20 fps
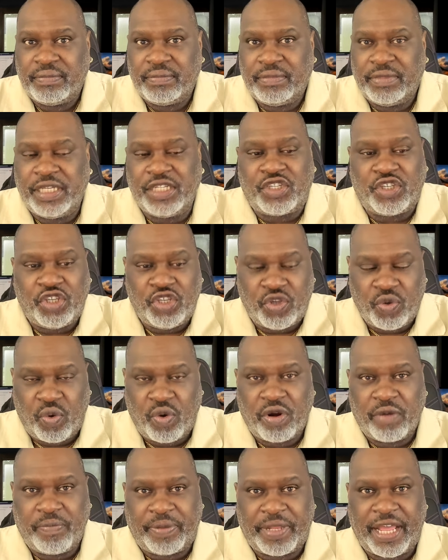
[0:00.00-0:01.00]
It's
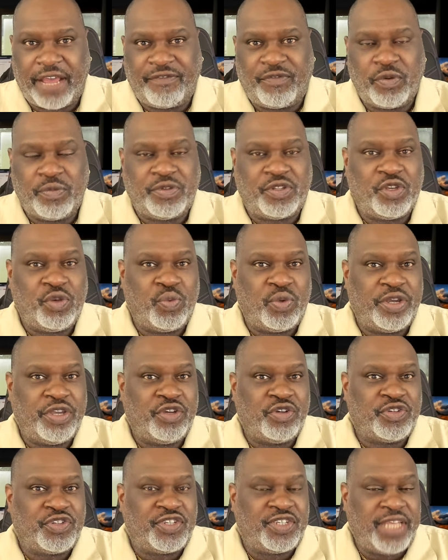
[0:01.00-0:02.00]
your platform. See, what
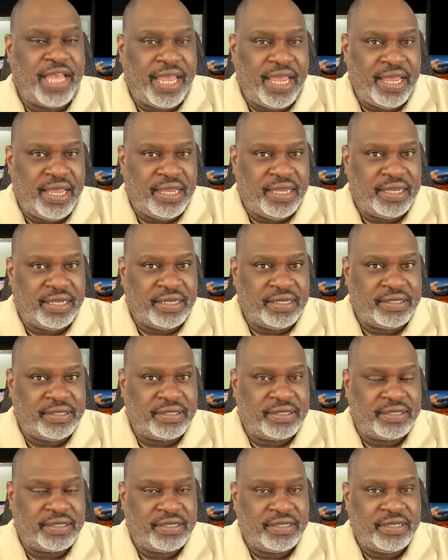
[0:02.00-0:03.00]
you're saying
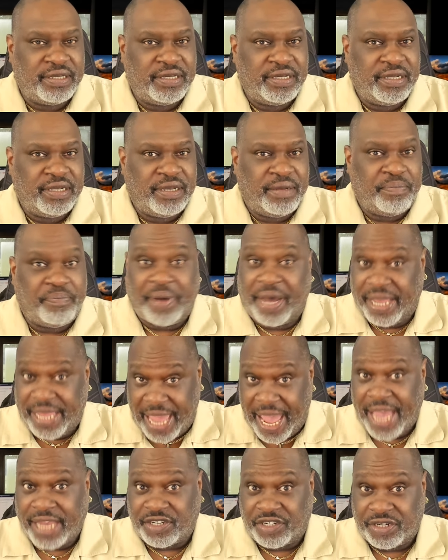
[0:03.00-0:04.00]
is, by
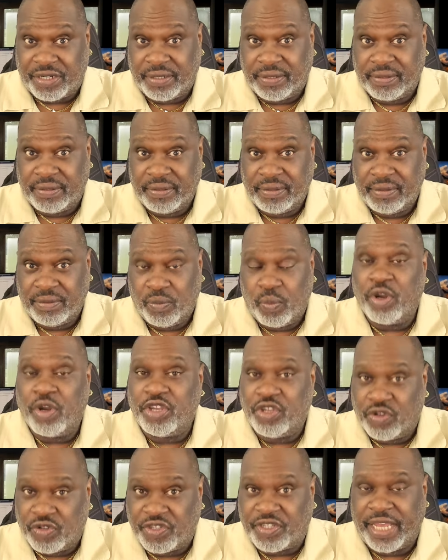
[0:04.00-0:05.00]
action, what
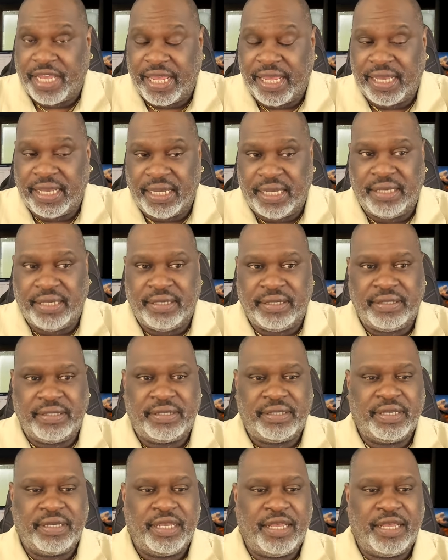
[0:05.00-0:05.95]
you're saying is,